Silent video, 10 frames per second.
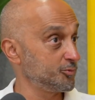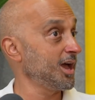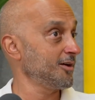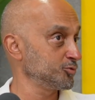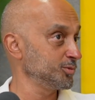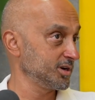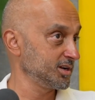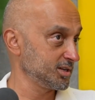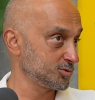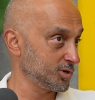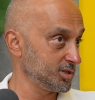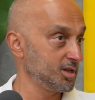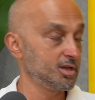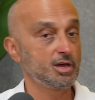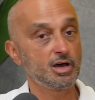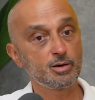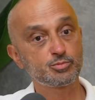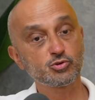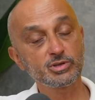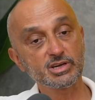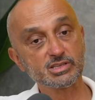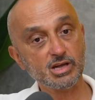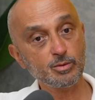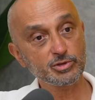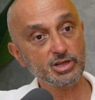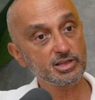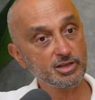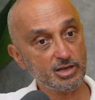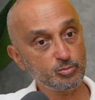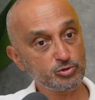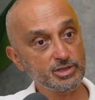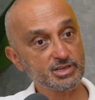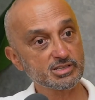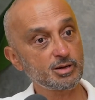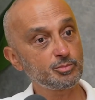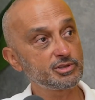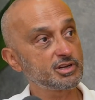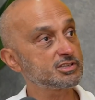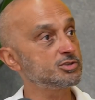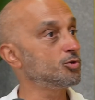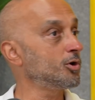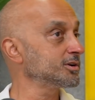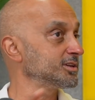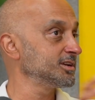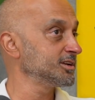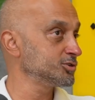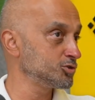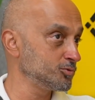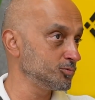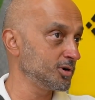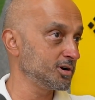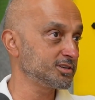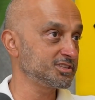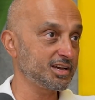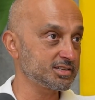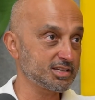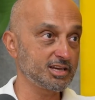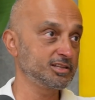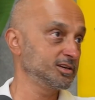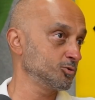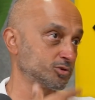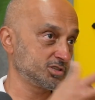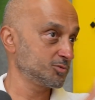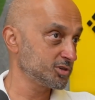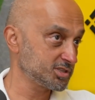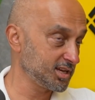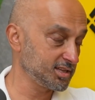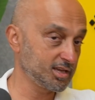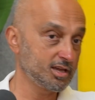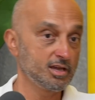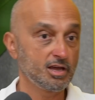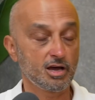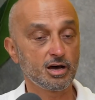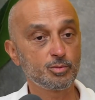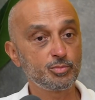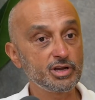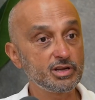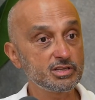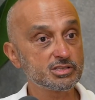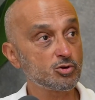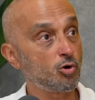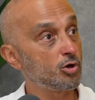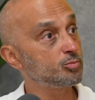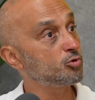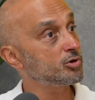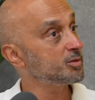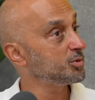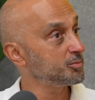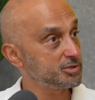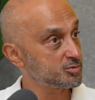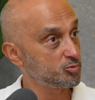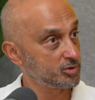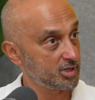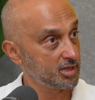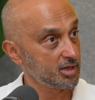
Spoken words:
We have to be ready as well. So an example, I'll pull an example that's not related to tech scaling or server scaling. It is onboarding people smoothly.